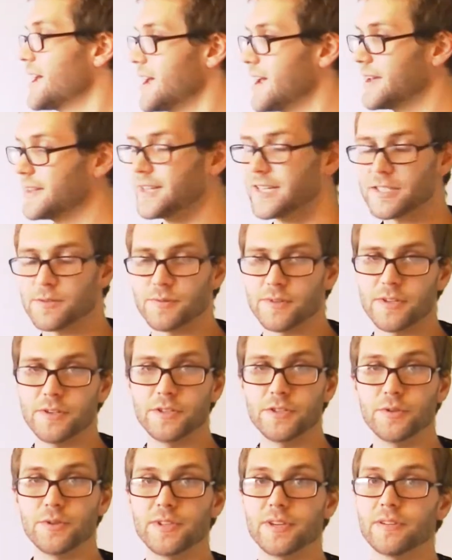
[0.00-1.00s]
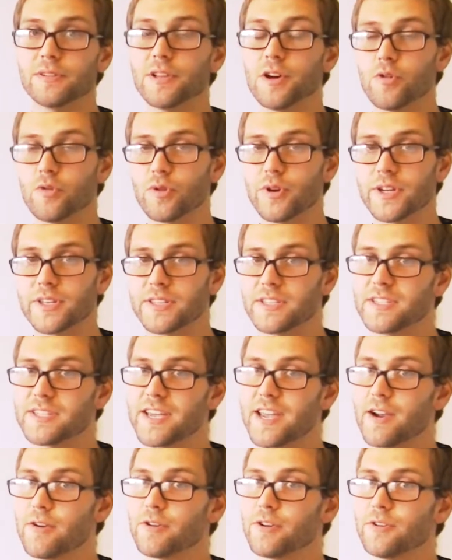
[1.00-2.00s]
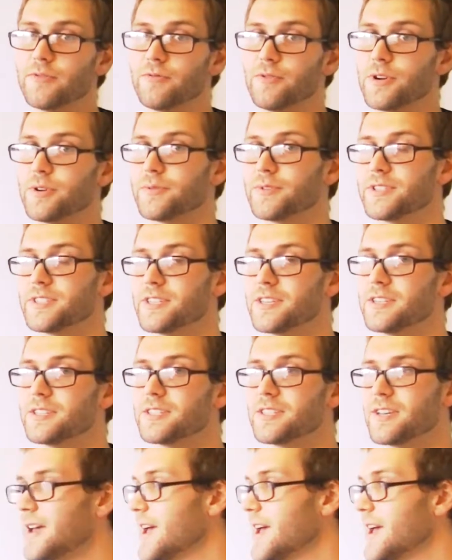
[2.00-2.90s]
And that's what they're doing. They're lowering these carrier frequencies.